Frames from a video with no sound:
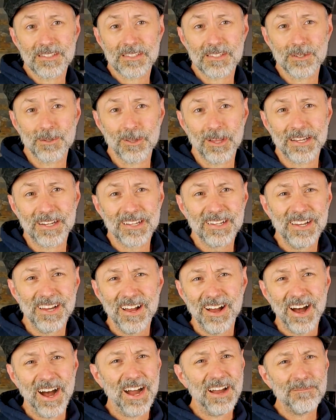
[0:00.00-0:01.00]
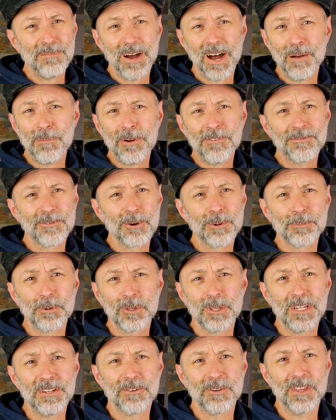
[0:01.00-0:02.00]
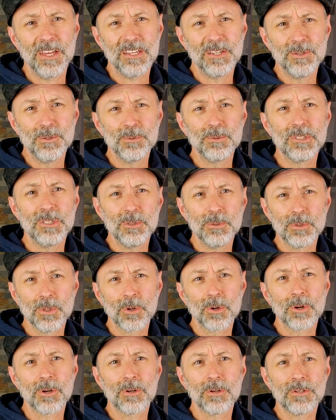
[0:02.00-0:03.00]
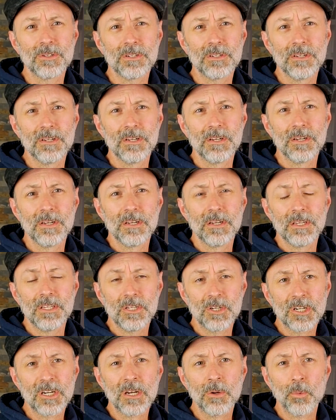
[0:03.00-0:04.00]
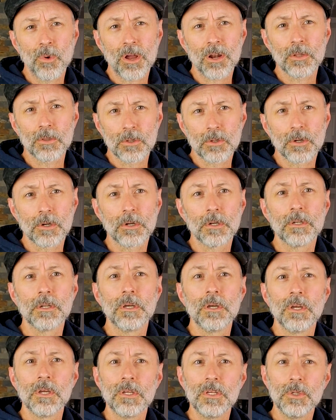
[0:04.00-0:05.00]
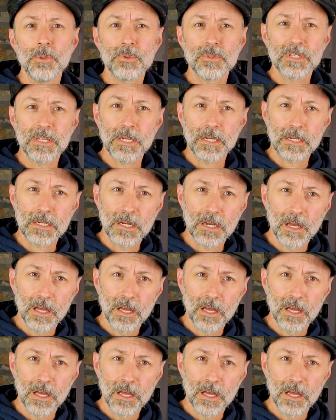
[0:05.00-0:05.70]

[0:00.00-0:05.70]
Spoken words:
So like, I'm a firm believer that you're going to want to learn using